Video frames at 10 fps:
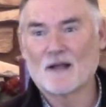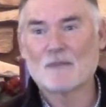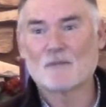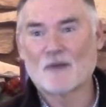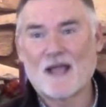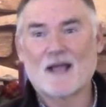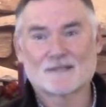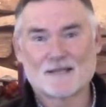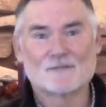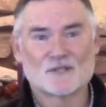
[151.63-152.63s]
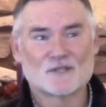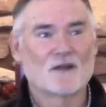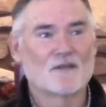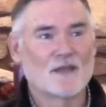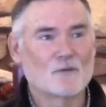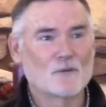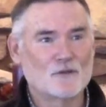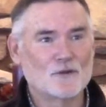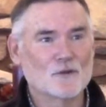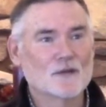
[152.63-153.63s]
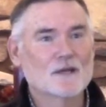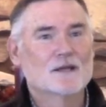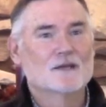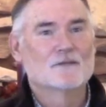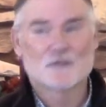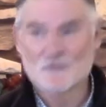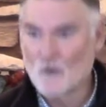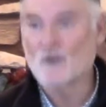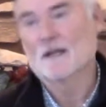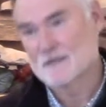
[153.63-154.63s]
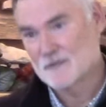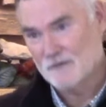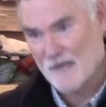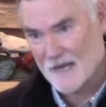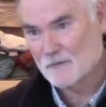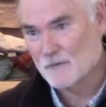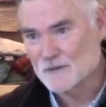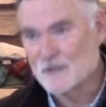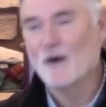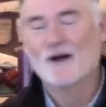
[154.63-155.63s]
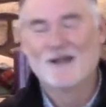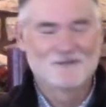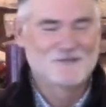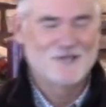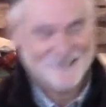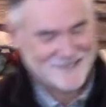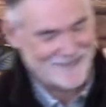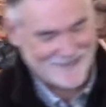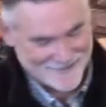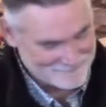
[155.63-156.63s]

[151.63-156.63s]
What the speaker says: I'm going to ask him to share that with you this morning. So Dan would... No, I'm just kidding.